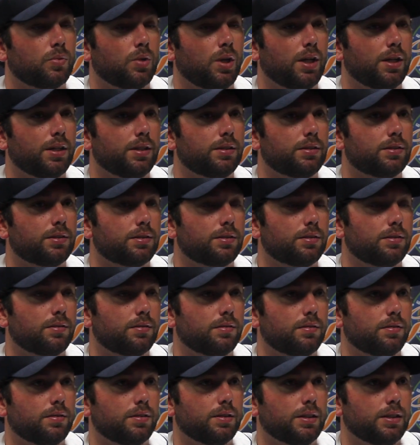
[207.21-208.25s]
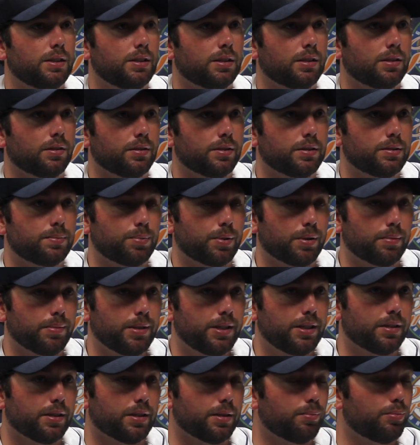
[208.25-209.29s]
Well, he's
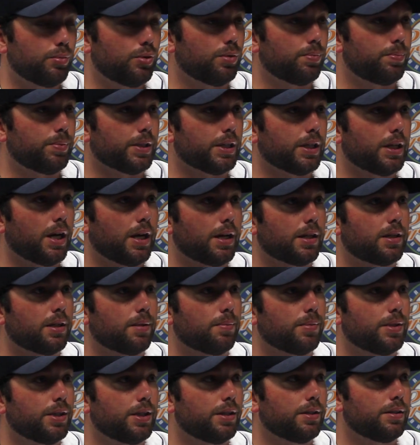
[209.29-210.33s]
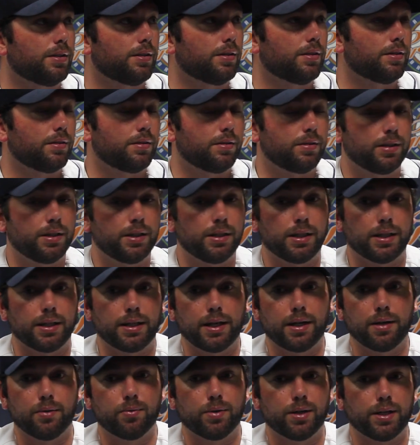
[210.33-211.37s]
primarily a bullpen guy coming in the
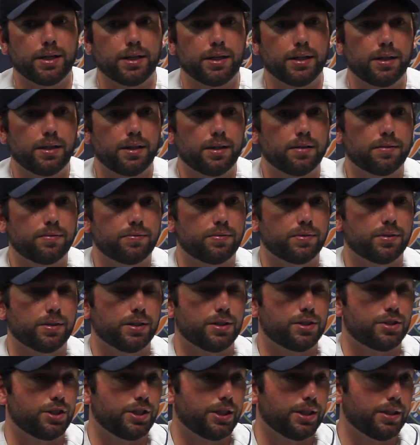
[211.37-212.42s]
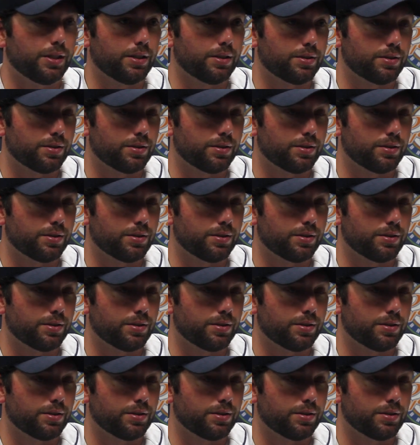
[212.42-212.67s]
Gateway for this year.